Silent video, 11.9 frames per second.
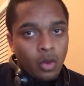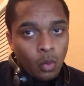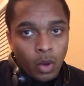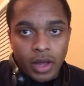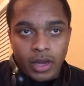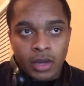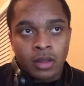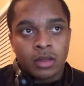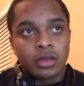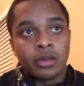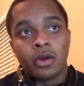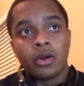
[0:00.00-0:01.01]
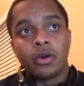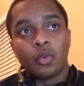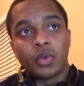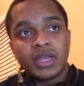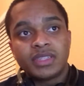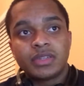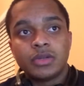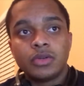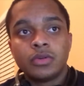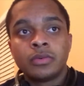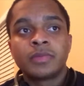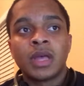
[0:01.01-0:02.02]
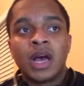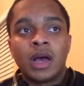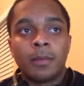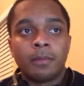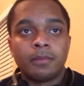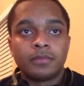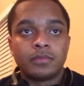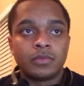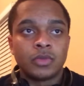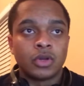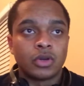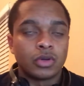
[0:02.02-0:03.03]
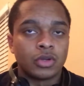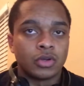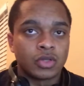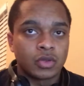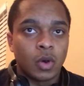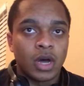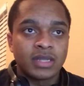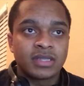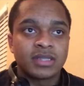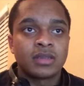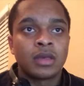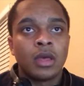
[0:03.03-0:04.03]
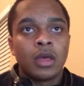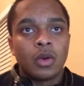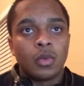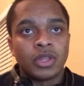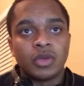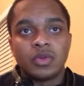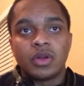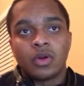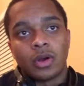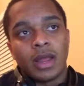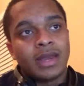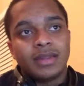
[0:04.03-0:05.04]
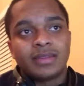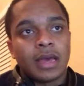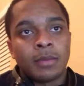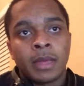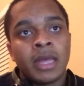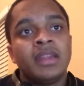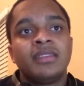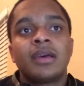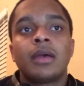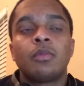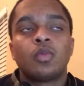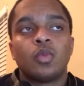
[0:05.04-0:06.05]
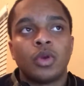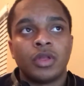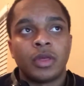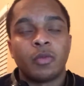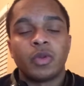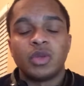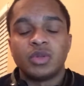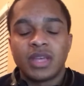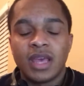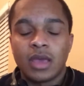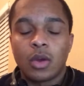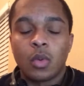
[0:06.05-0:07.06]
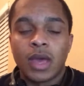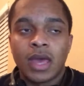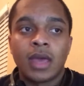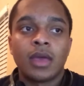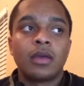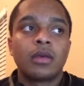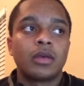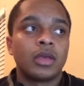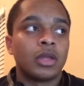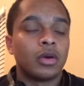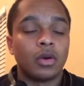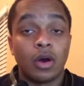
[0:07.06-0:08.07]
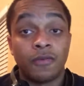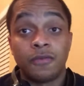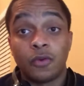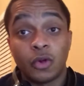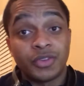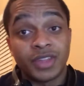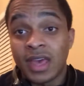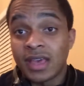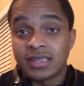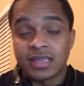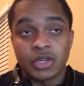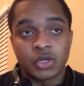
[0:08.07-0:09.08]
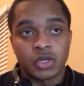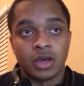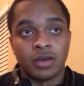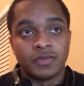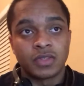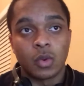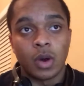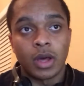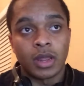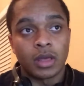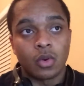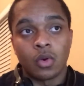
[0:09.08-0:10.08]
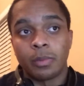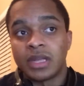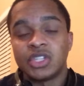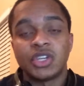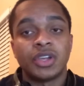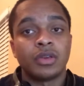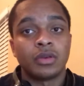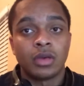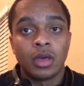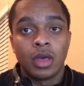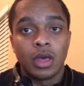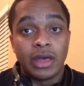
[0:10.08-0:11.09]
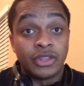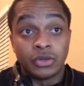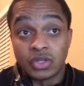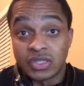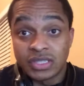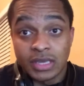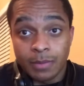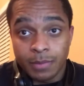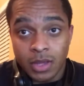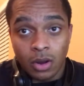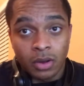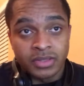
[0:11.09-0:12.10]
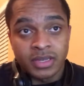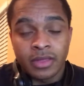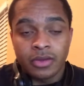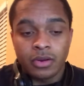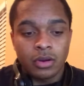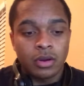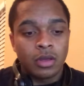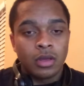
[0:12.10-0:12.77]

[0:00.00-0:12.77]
One, your week two, your squats when you or anytime really when you take away a full day session of squatting or benching and you just skip it altogether,